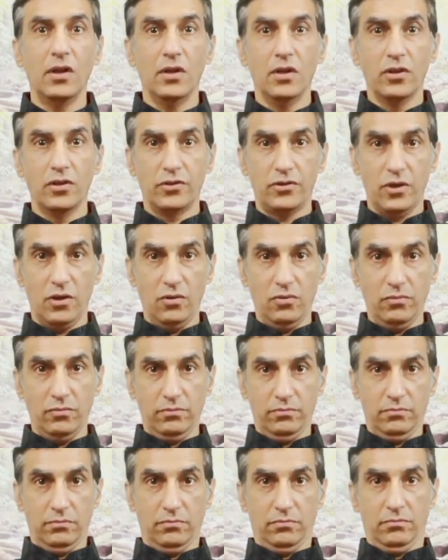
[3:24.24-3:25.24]
So,
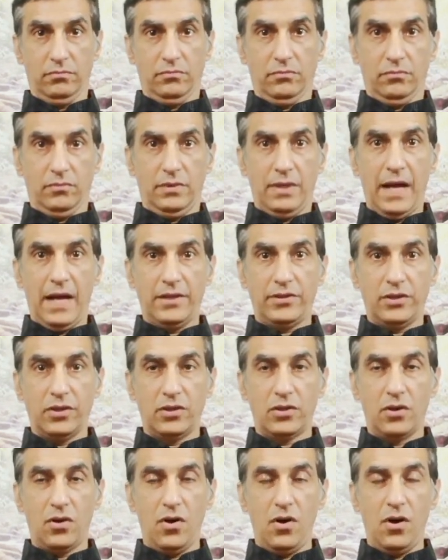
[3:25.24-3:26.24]
nice and
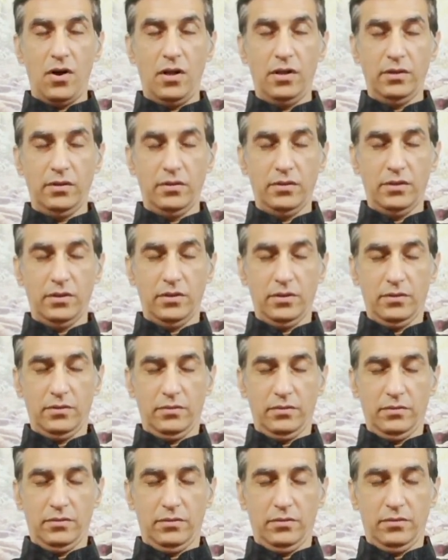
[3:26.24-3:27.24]
tall,
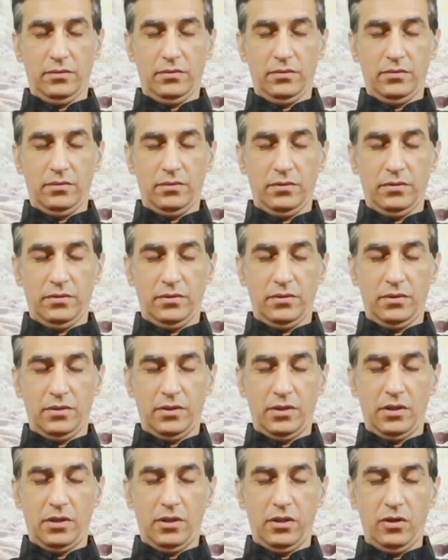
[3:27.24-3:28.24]

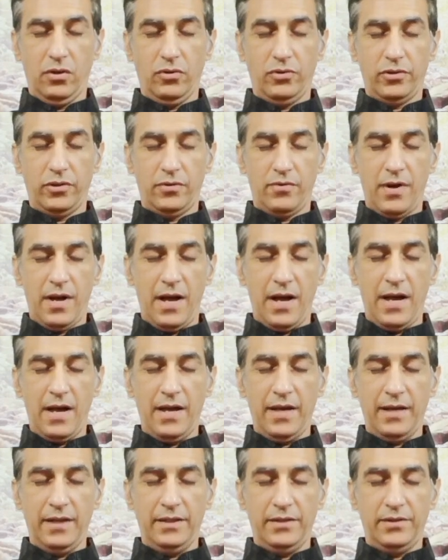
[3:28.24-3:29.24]
close your
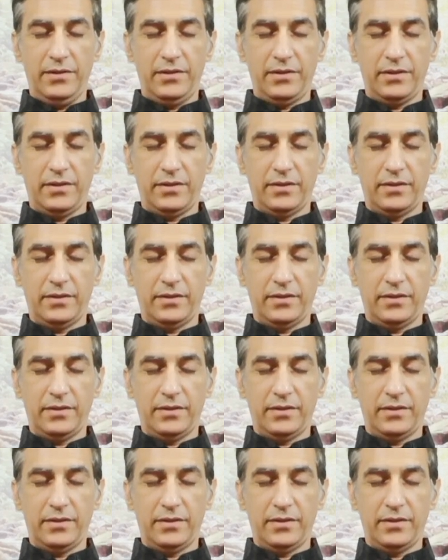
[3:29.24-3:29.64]
eyes,